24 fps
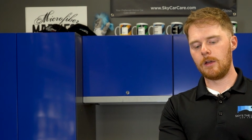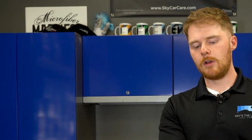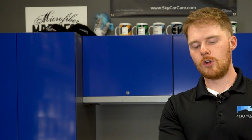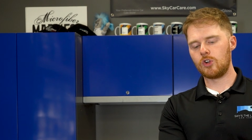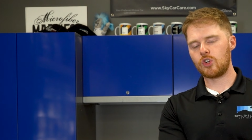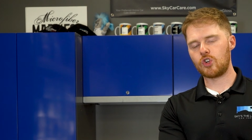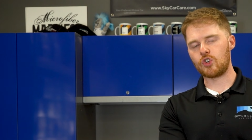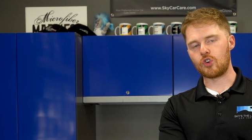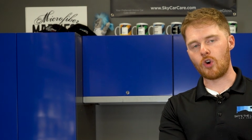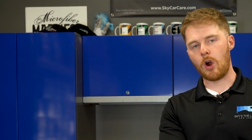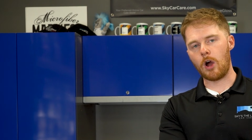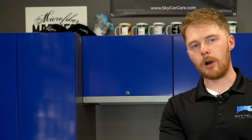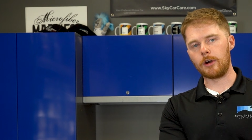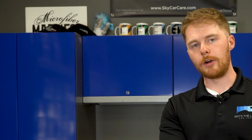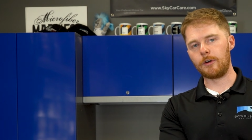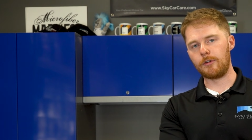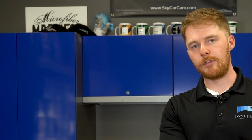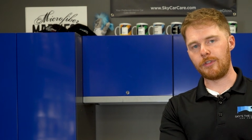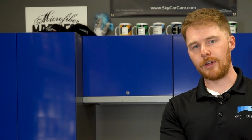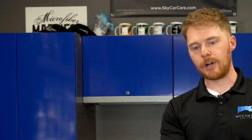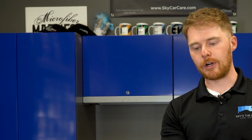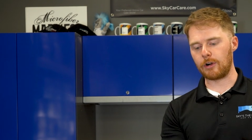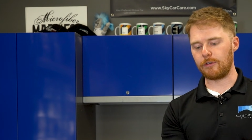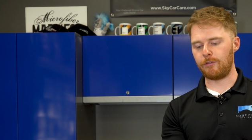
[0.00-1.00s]
stronger,
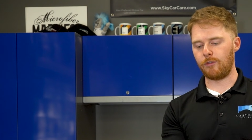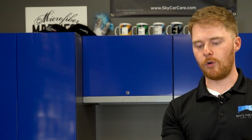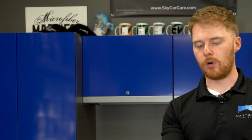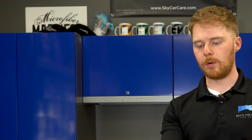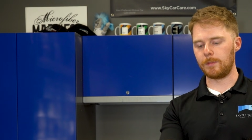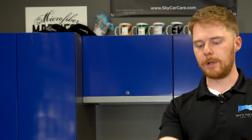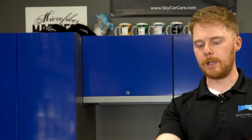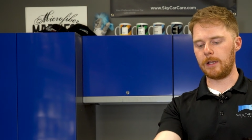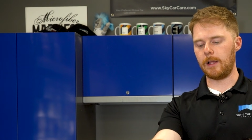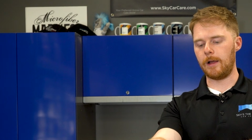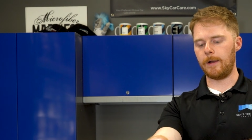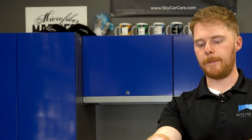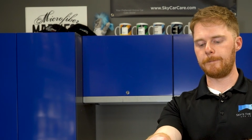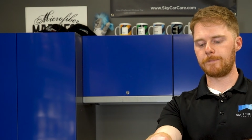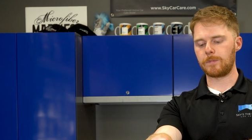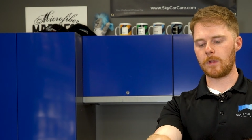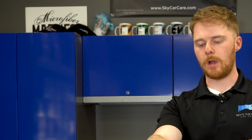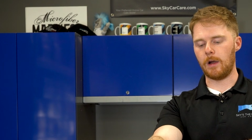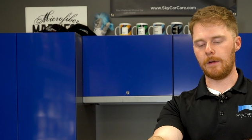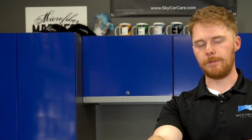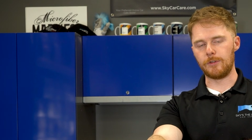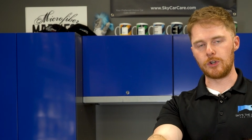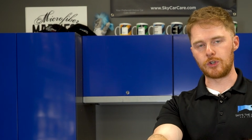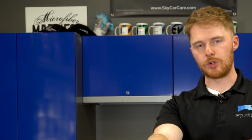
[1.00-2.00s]
thicker formula
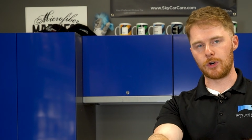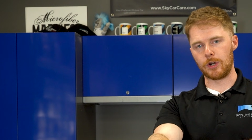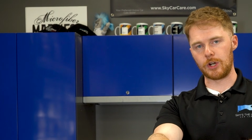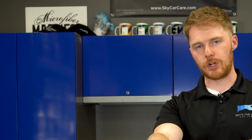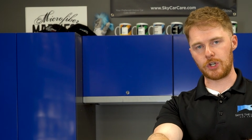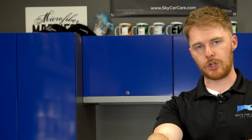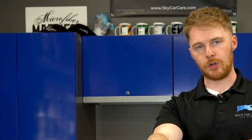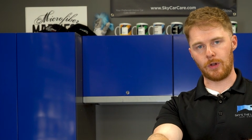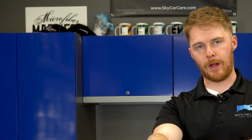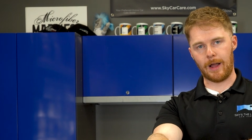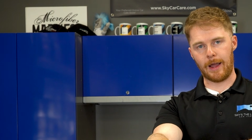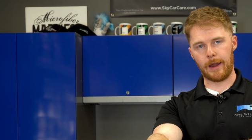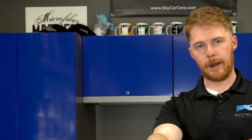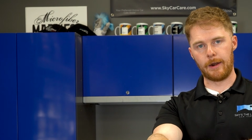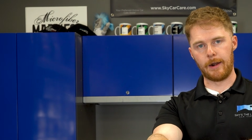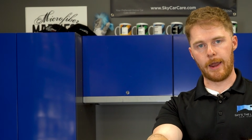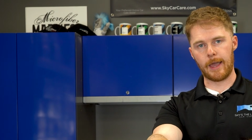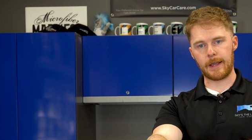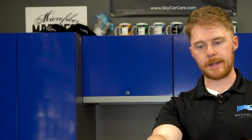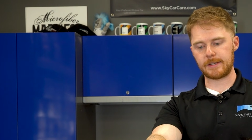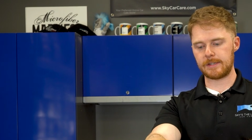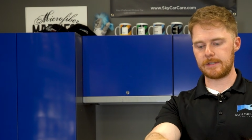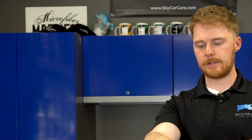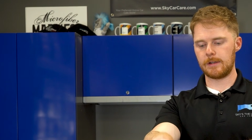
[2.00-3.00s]
of the traditional
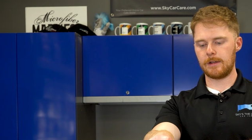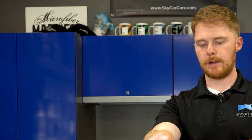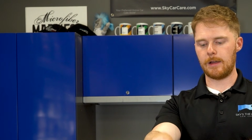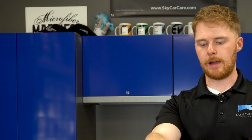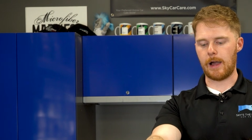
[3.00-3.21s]
IronX.